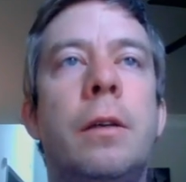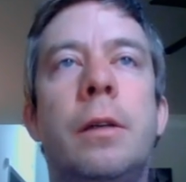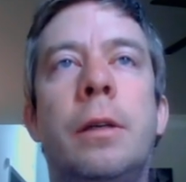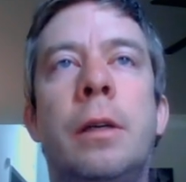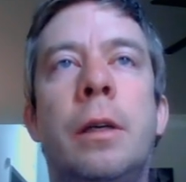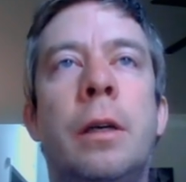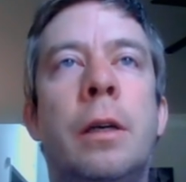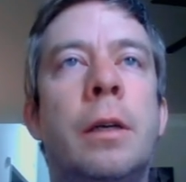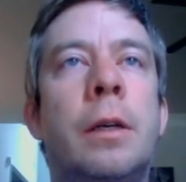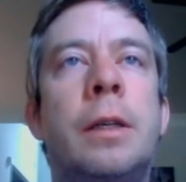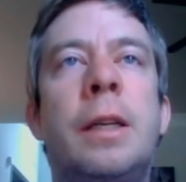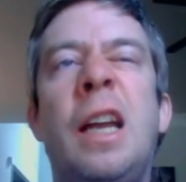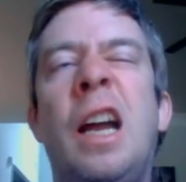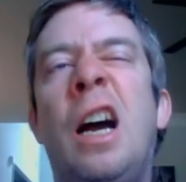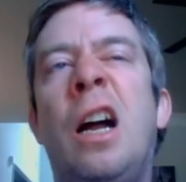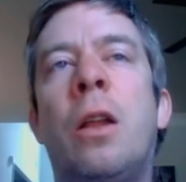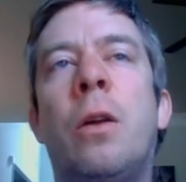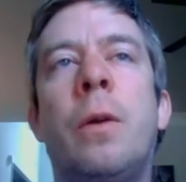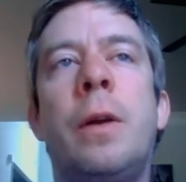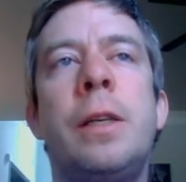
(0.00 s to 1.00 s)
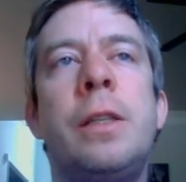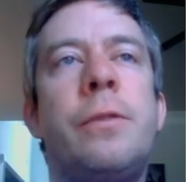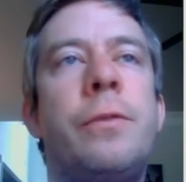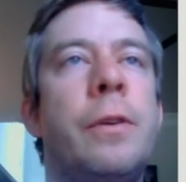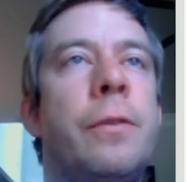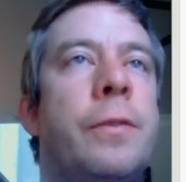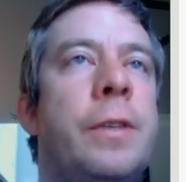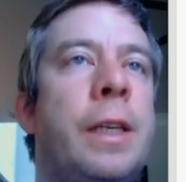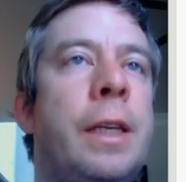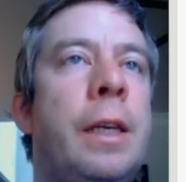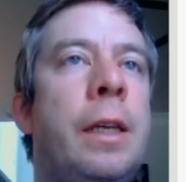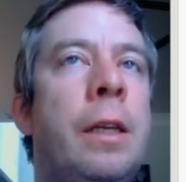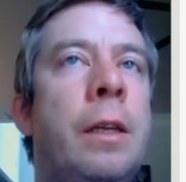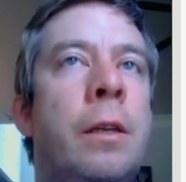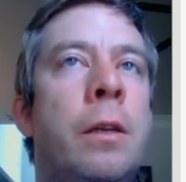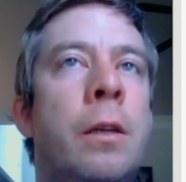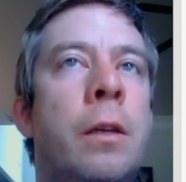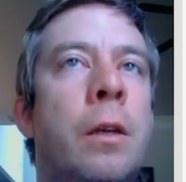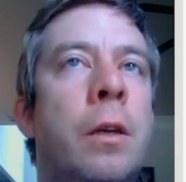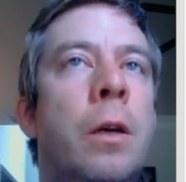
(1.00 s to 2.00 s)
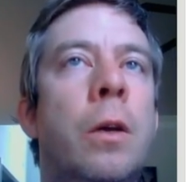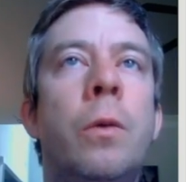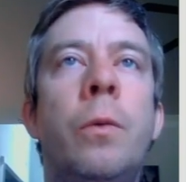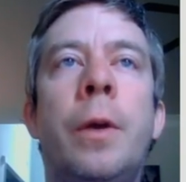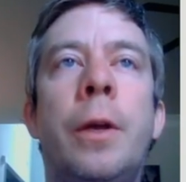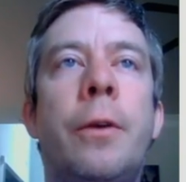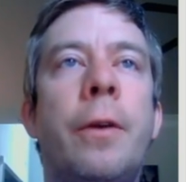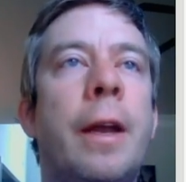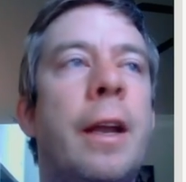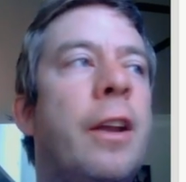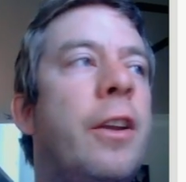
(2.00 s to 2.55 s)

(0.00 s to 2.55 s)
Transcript: uh, calories, 15. We can create